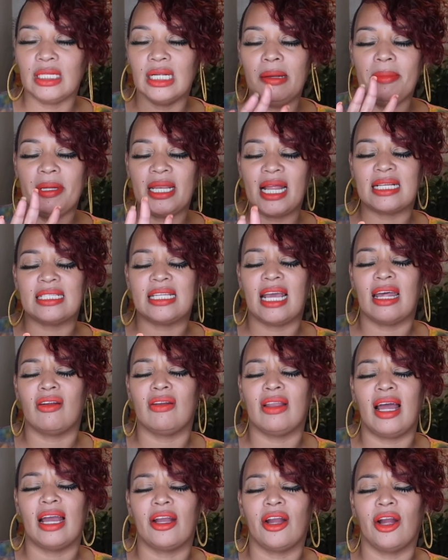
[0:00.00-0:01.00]
let me not say I
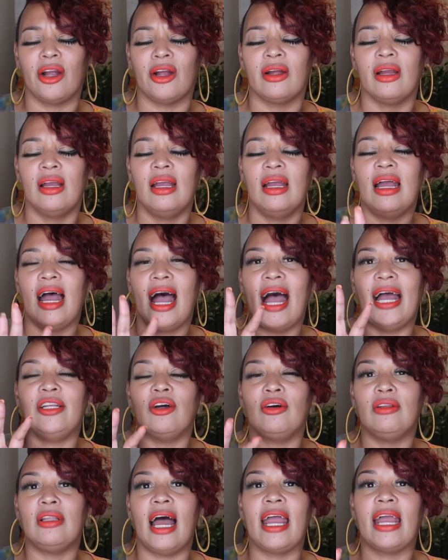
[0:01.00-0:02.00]
don't like her. I
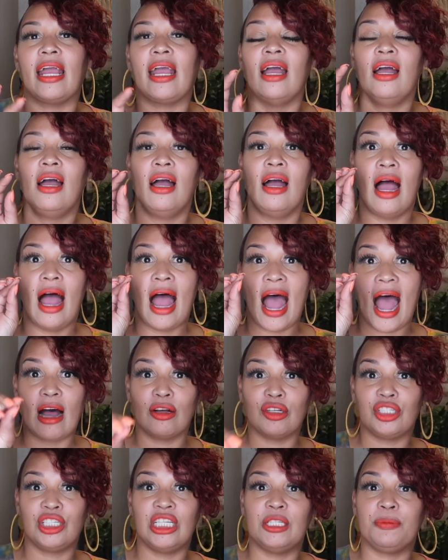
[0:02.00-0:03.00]
don't like
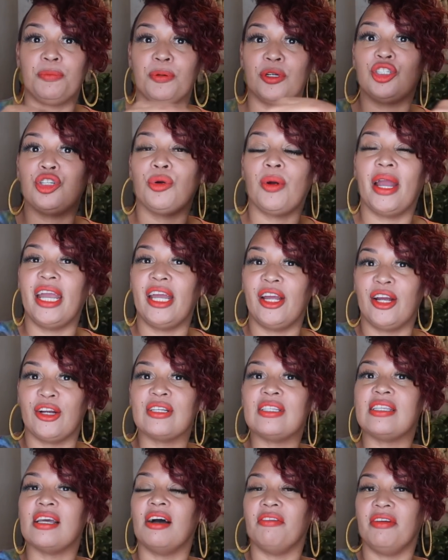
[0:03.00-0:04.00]
how she's portraying
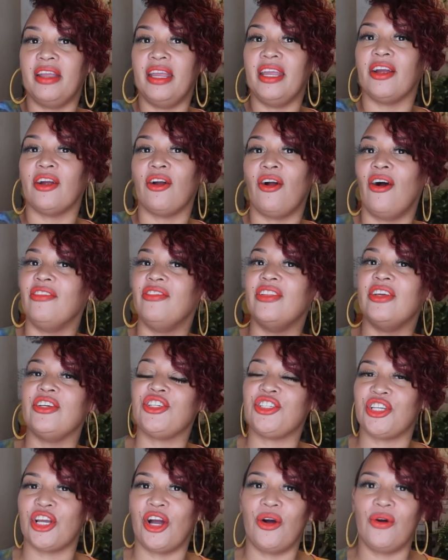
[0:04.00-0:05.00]
herself here on this
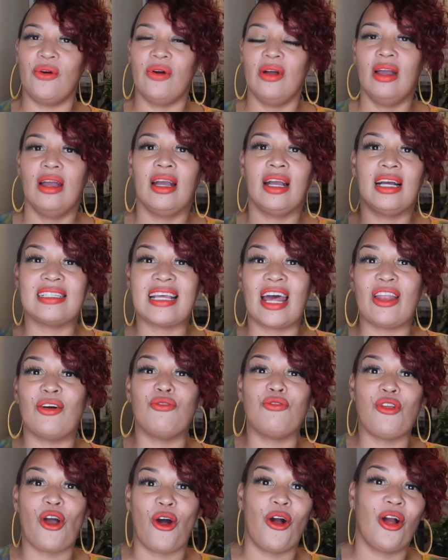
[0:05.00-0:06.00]
show. Cause I
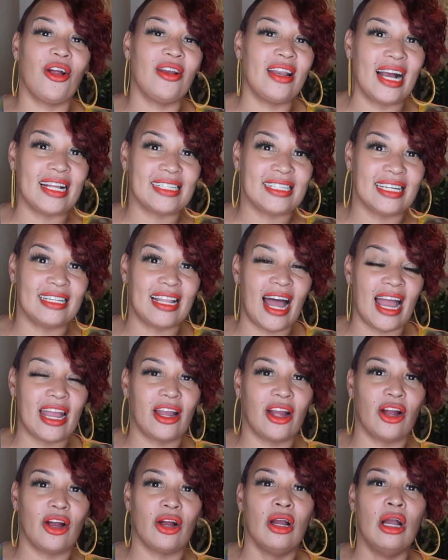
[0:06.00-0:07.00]
don't know her not to like
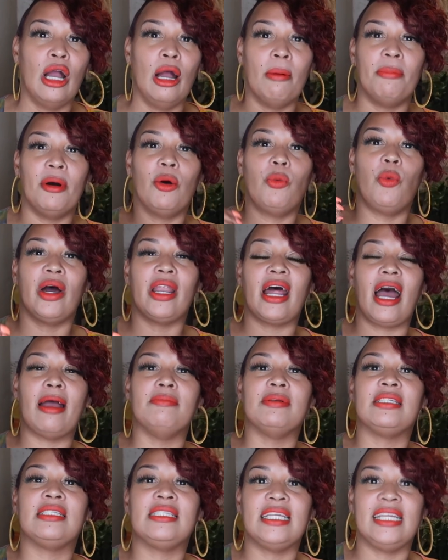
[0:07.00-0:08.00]
her, but what
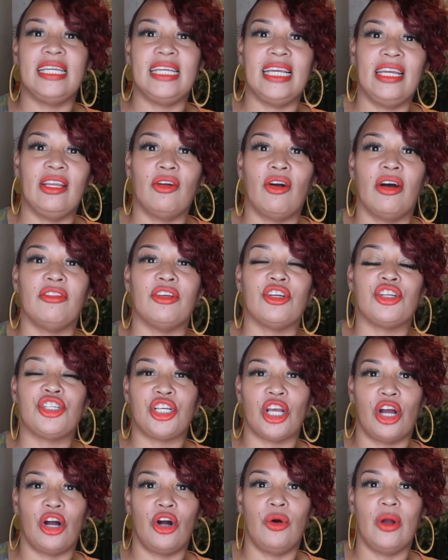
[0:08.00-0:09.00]
I'm seeing on the
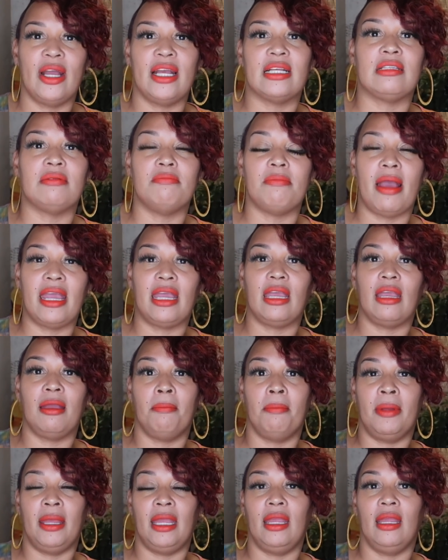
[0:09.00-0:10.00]
show is
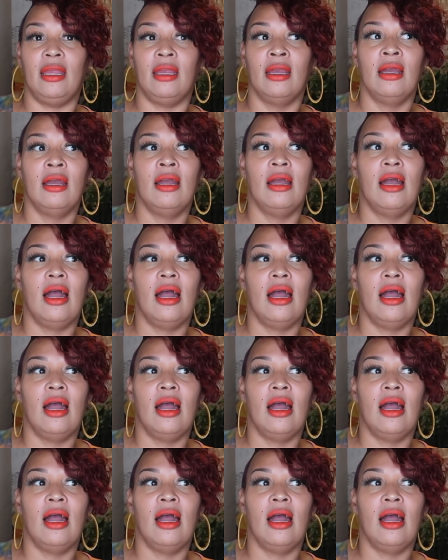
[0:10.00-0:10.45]
making me